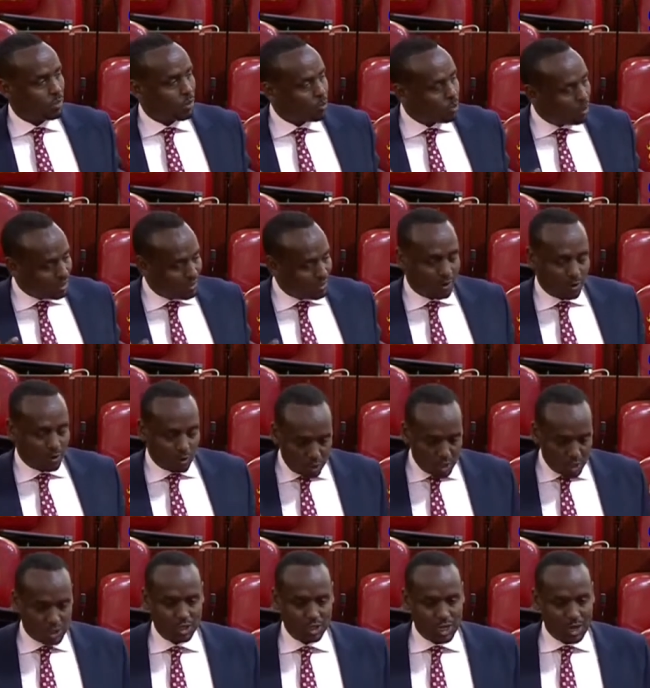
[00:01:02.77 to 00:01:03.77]
But what the
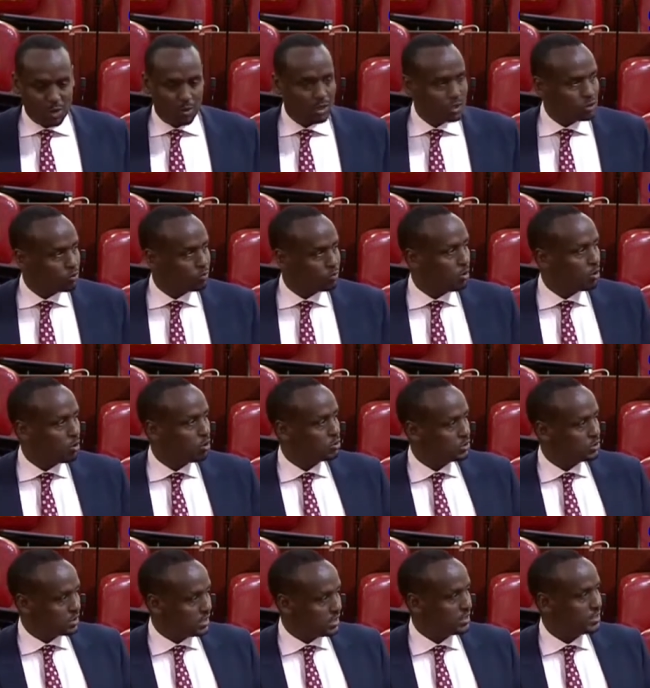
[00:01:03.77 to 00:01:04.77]
question I want to
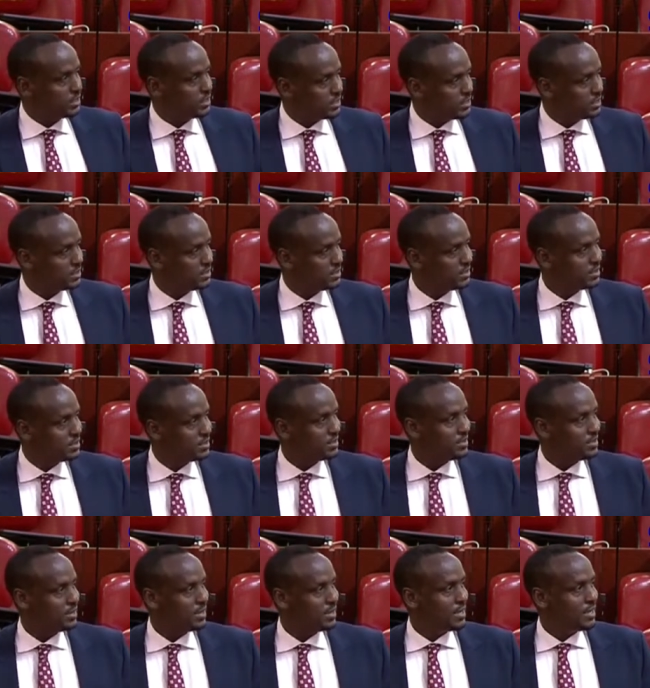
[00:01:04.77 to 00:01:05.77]
pose is
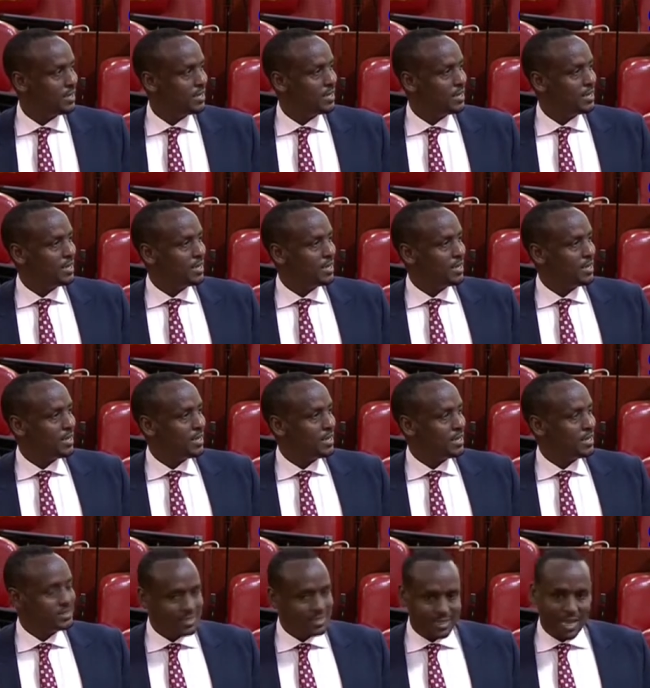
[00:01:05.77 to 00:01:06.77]

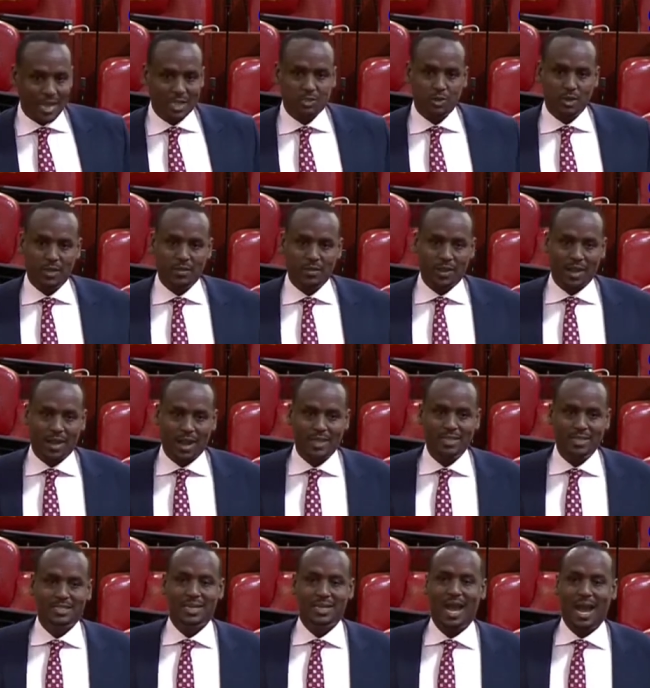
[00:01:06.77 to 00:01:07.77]
is it actually the
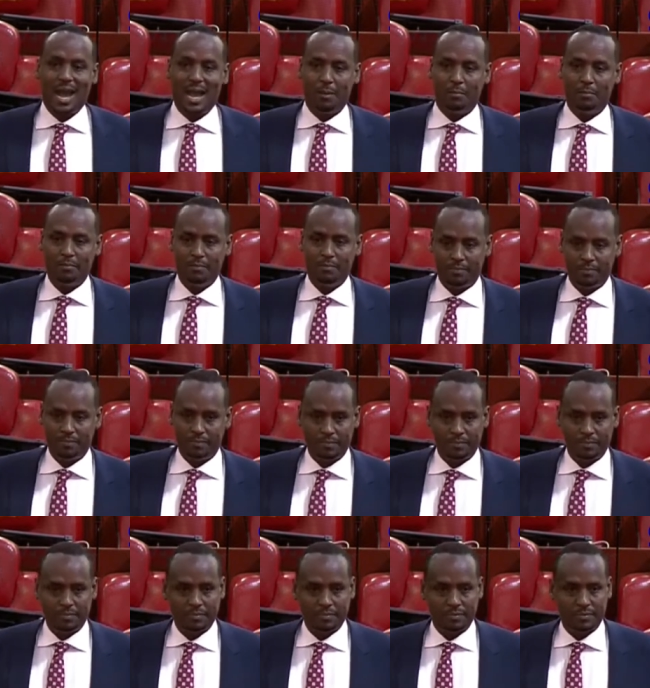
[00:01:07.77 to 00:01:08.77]
right time
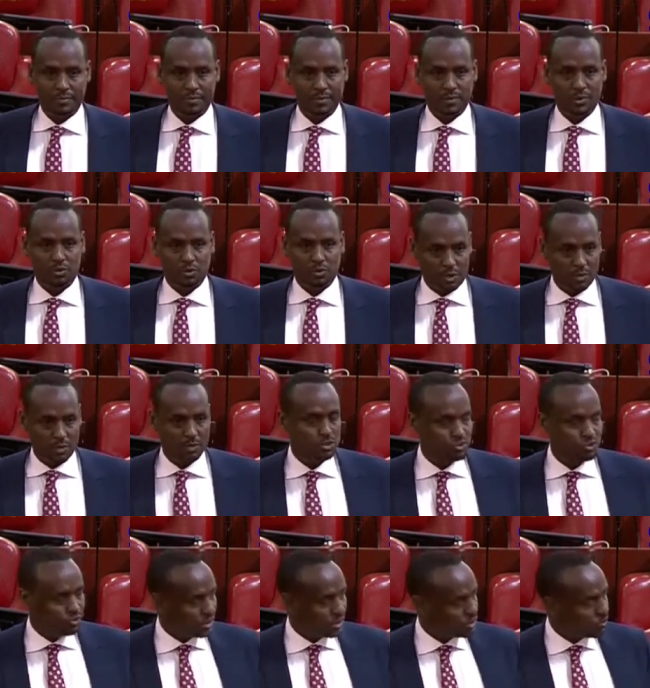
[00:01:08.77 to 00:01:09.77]
to
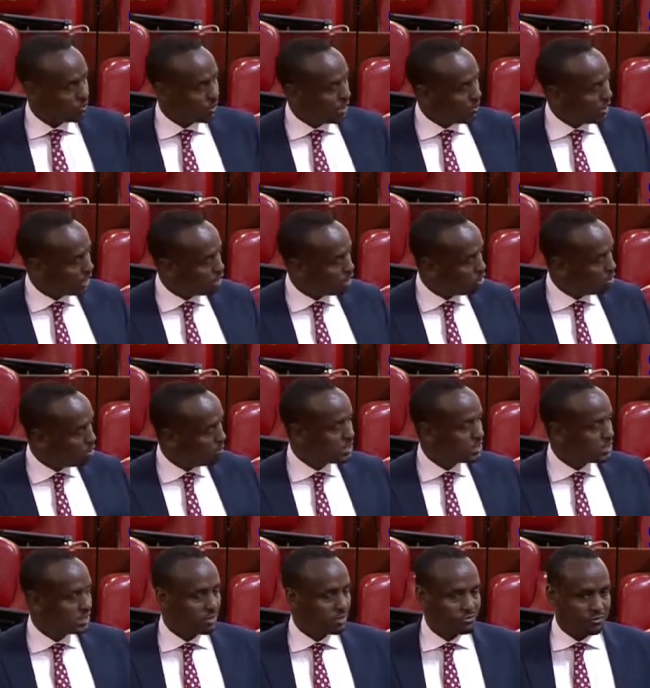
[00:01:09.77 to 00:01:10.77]
demonstrate when our economy
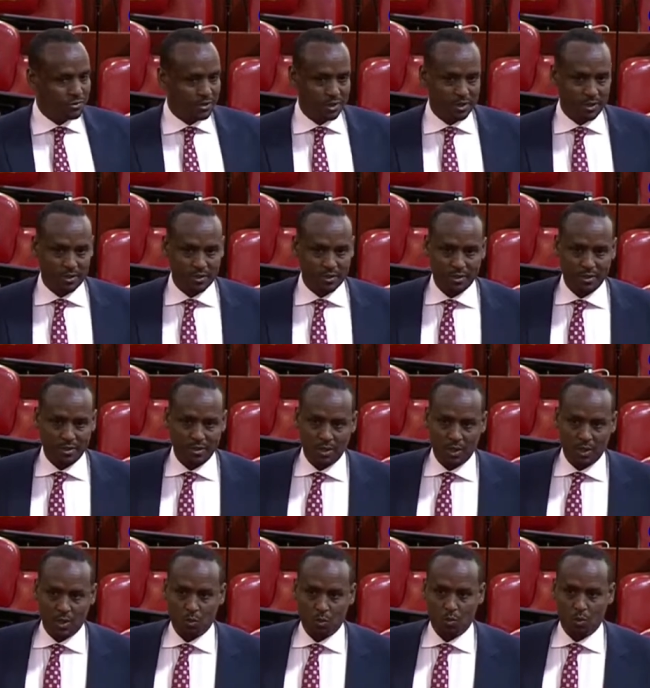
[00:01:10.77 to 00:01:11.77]
is suffering,
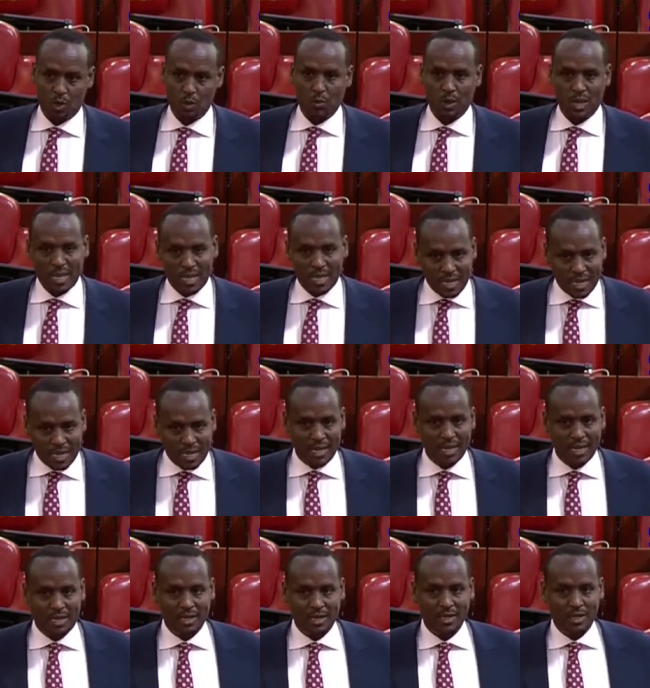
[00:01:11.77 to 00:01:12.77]
when we
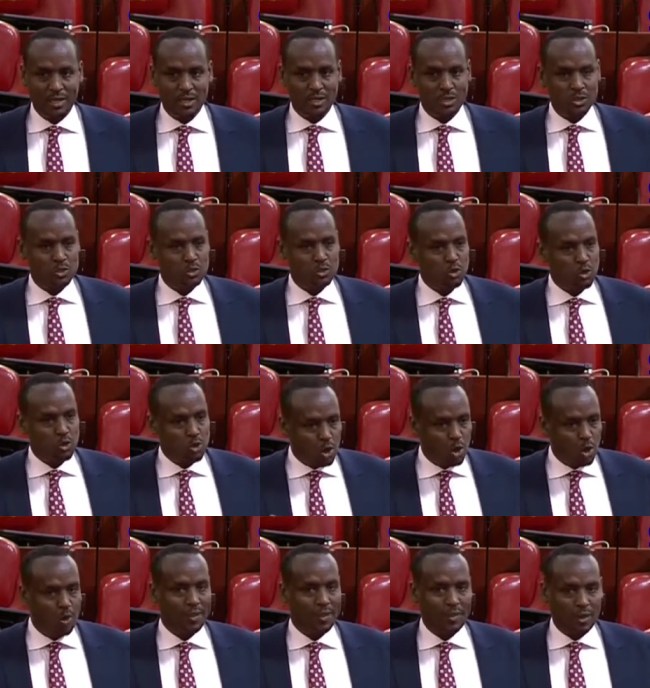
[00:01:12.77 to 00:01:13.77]
need to
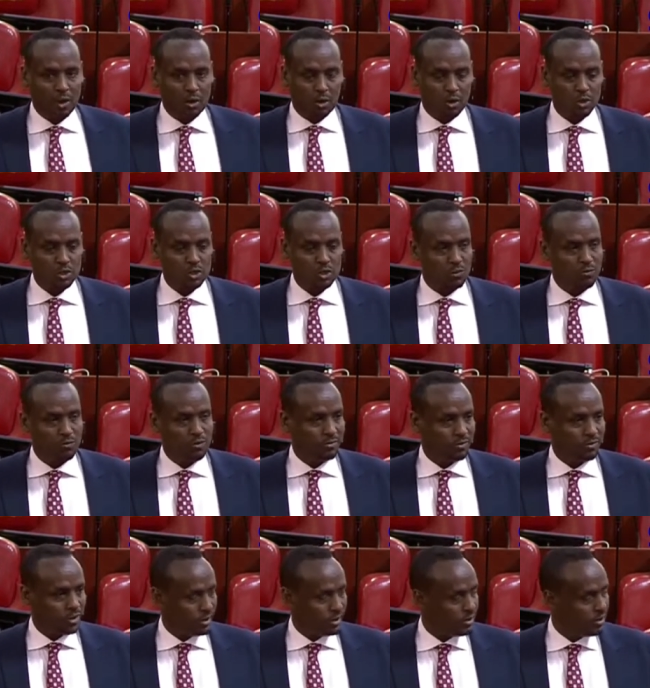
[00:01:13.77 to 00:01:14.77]
lower the cost of
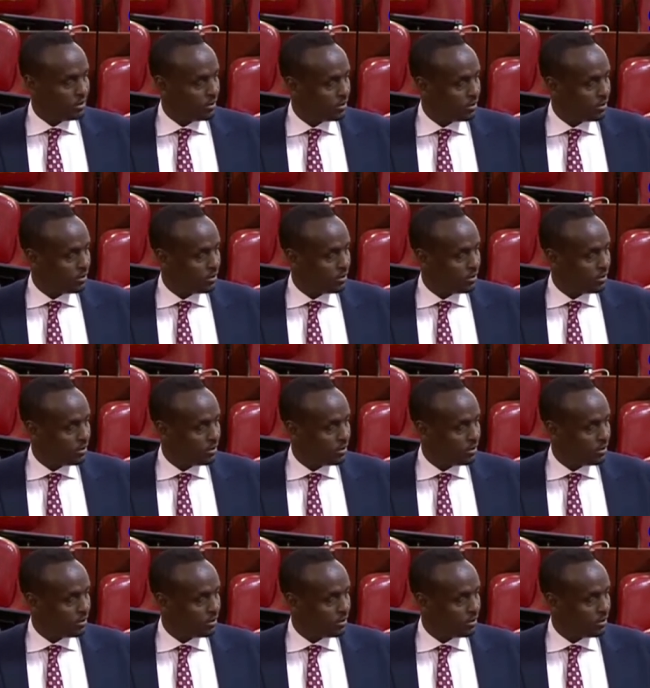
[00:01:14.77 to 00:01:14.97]
living,